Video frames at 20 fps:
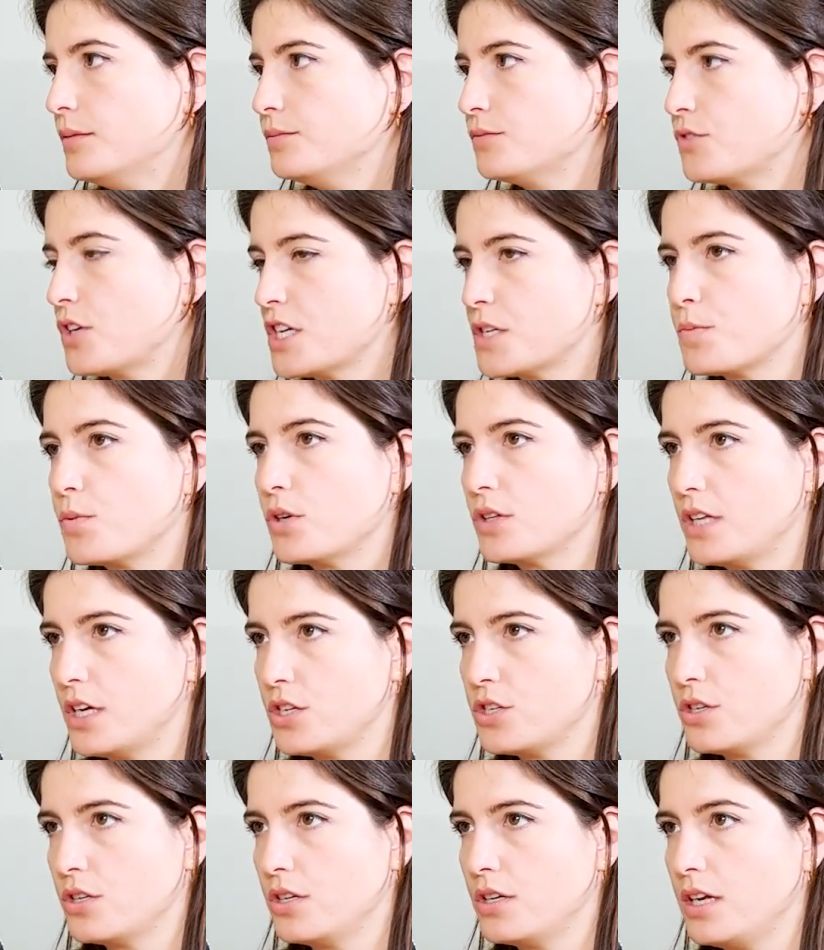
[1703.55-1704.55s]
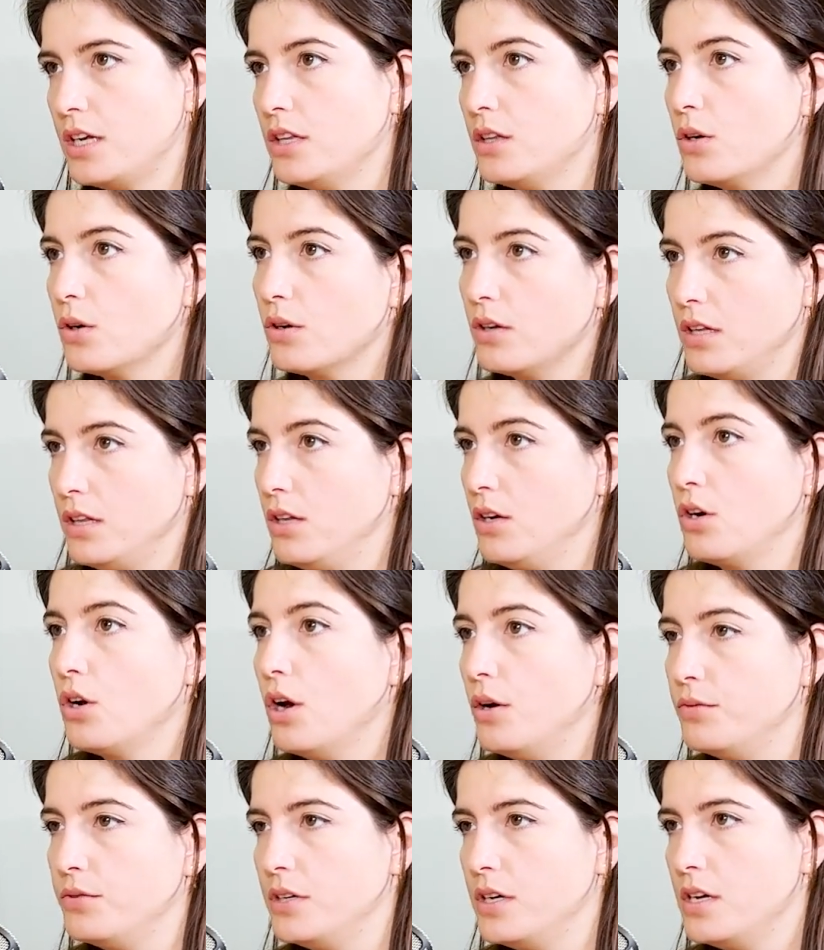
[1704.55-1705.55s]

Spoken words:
transportation in the globe.